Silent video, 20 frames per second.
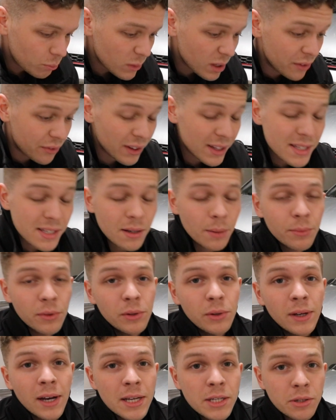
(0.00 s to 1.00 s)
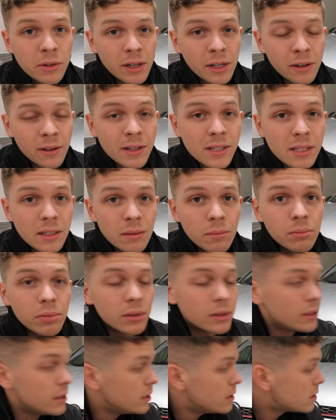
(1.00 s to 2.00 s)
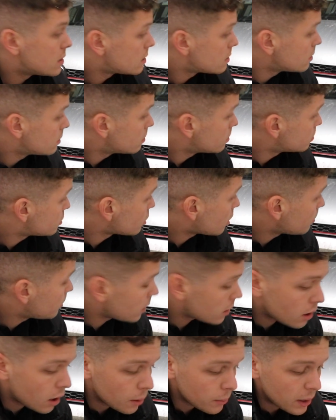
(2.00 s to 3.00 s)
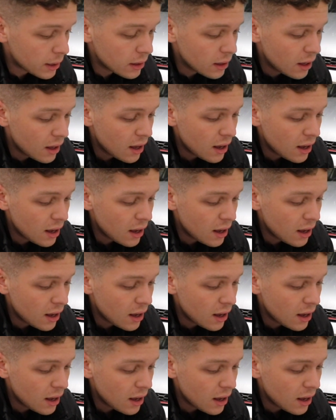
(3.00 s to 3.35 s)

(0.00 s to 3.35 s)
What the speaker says: If that's something you guys are interested, please drop me a comment.